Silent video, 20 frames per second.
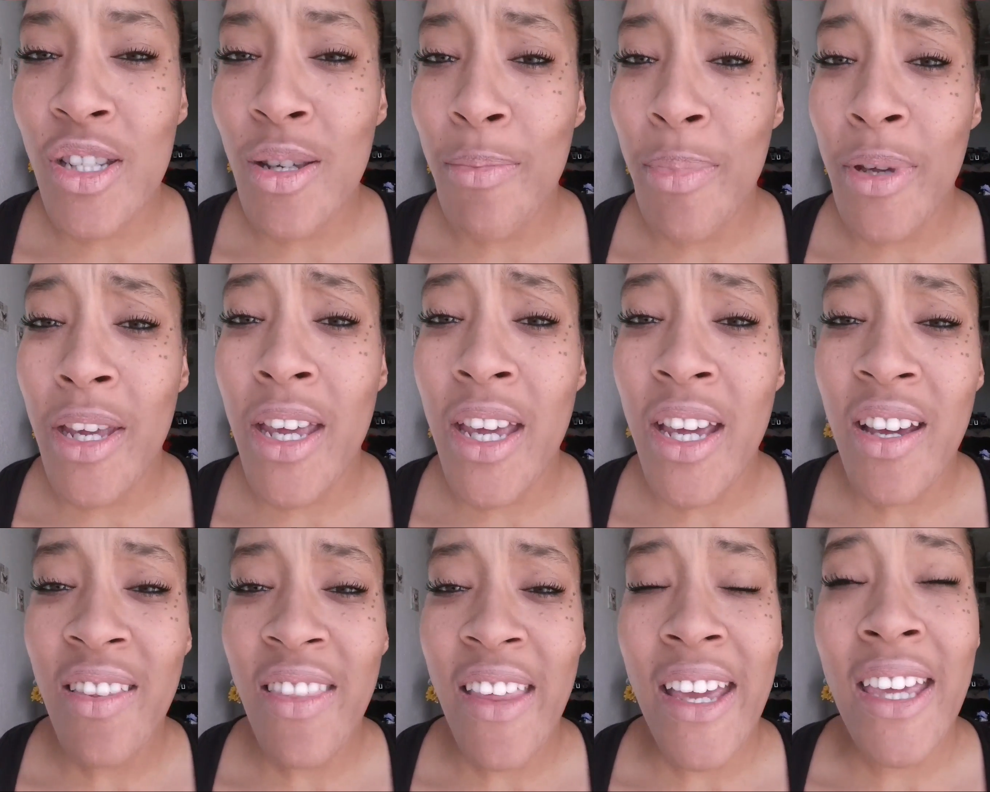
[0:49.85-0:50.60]
She should be
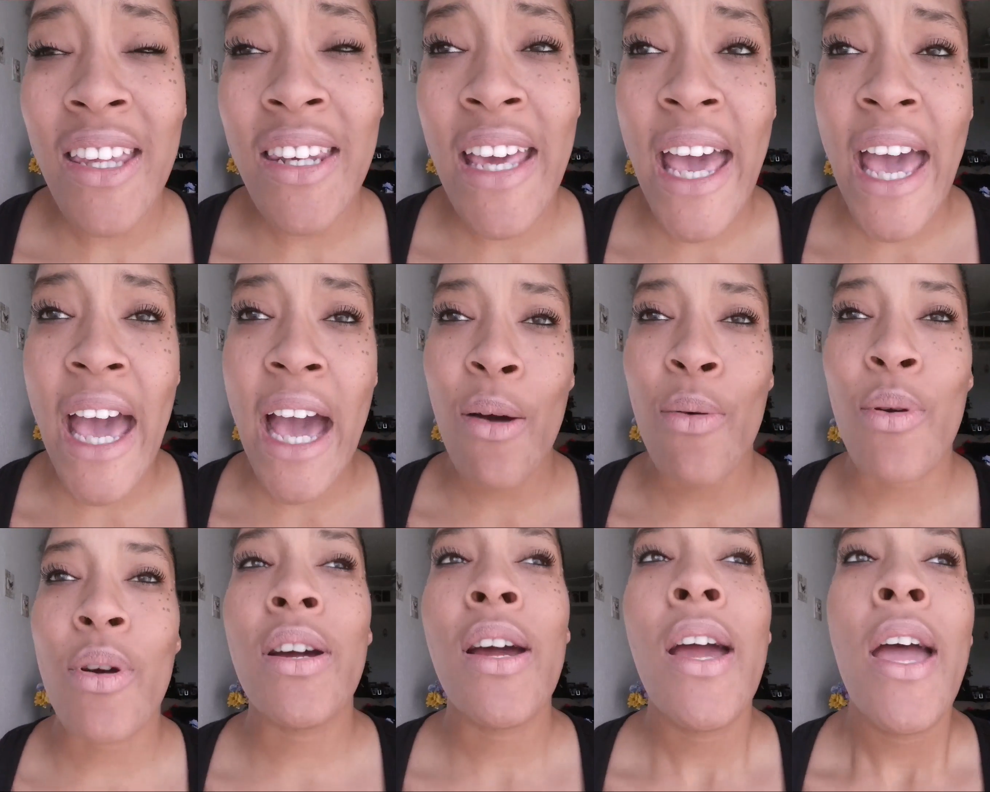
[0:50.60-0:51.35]
here in like an
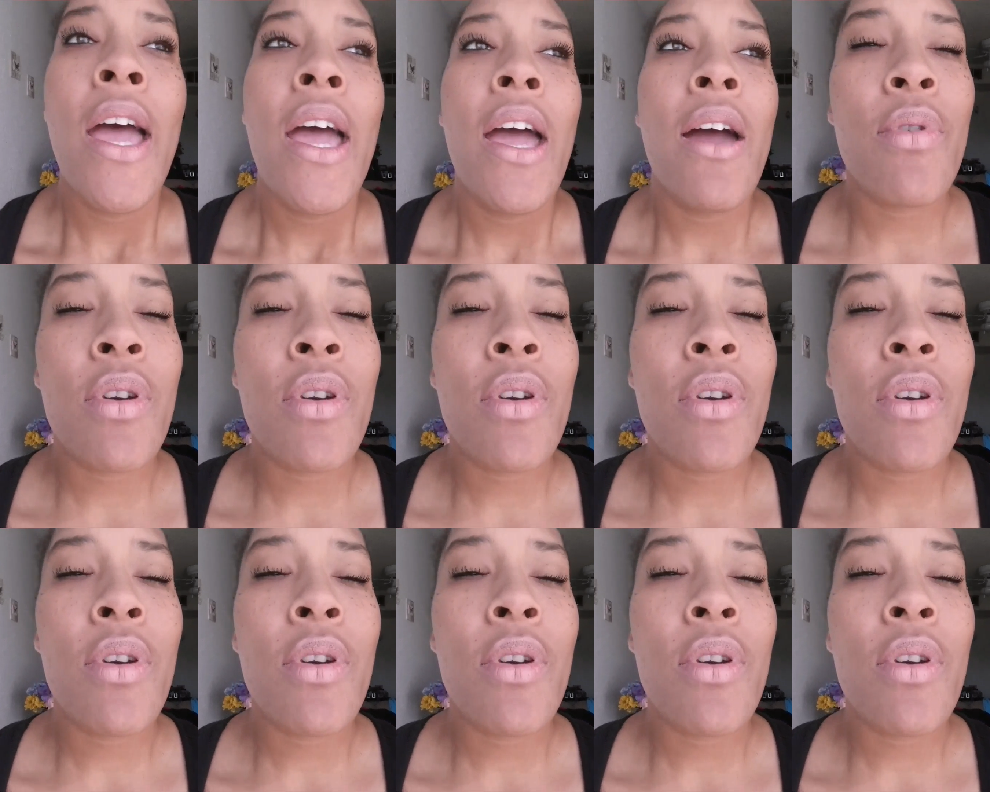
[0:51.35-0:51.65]
hour.